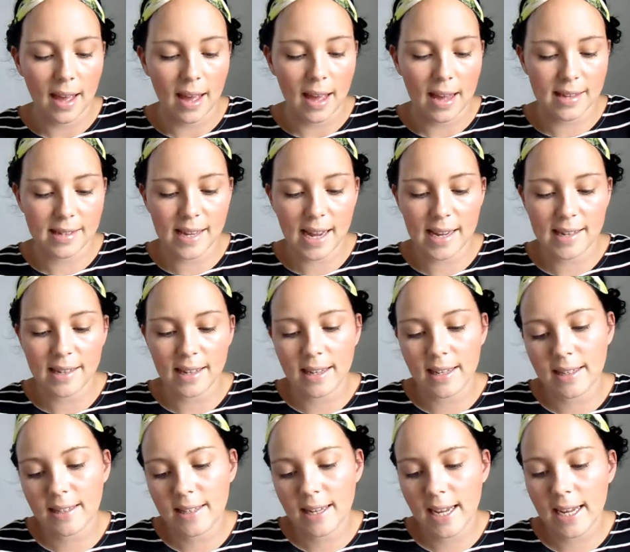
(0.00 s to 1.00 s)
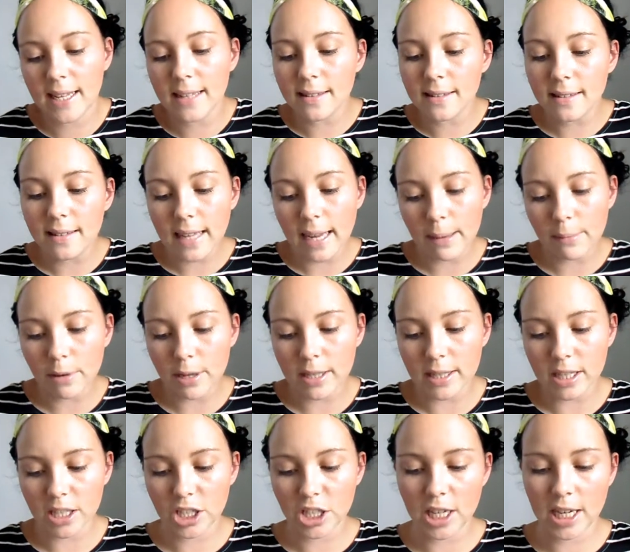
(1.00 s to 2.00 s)
It says intense deep
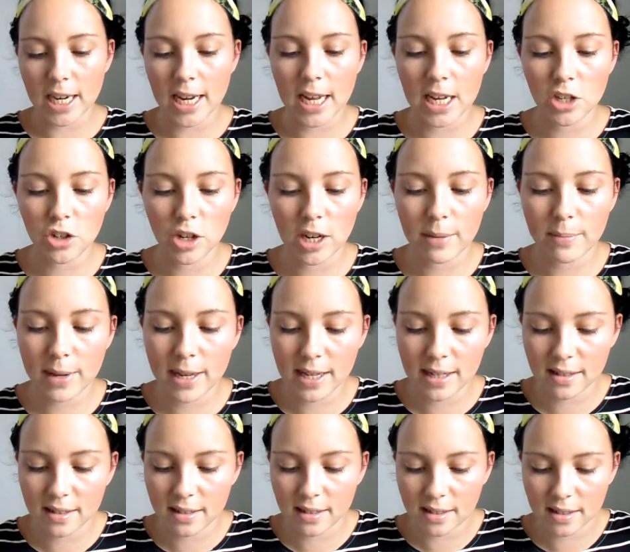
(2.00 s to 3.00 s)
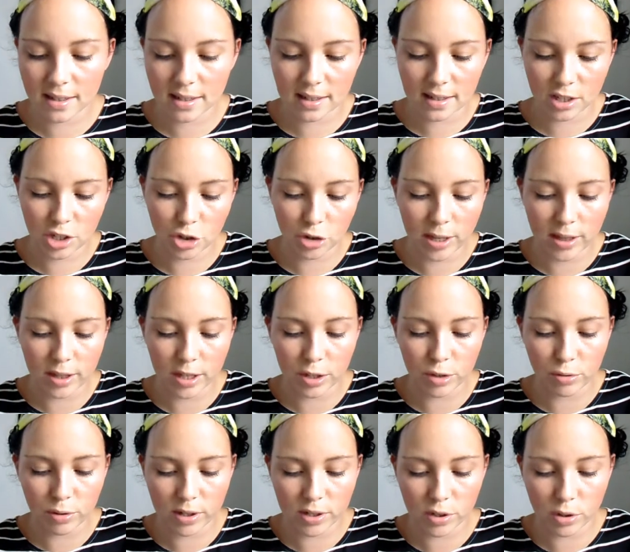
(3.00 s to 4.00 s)
conditioning hair treatment,
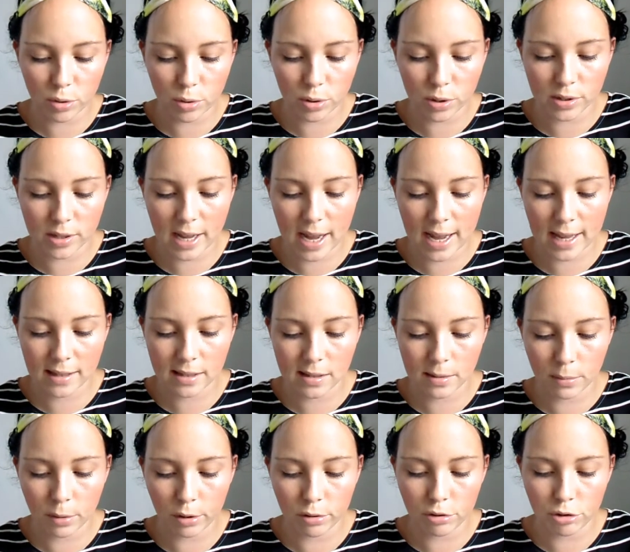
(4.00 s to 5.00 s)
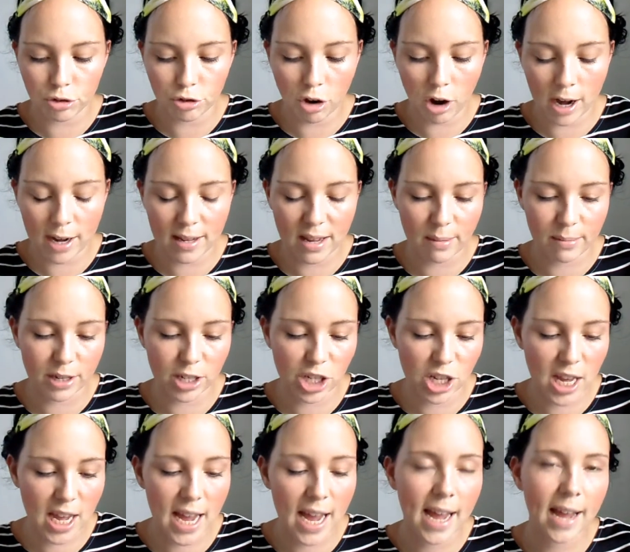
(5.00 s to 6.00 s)
strengthens, restores and smooths dry
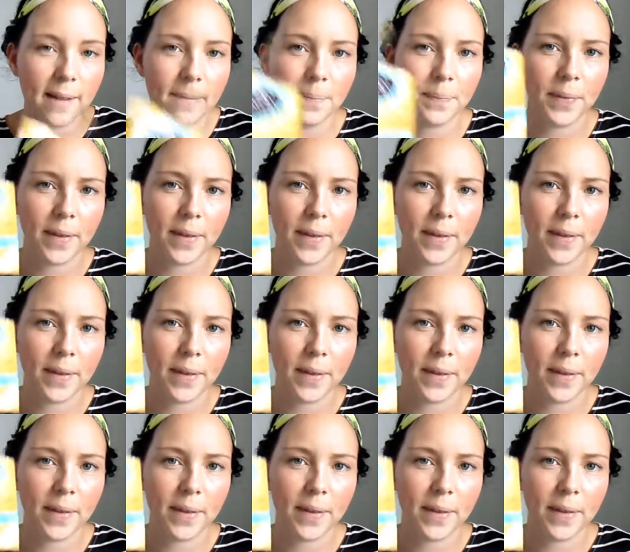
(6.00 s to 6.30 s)
damaged hair.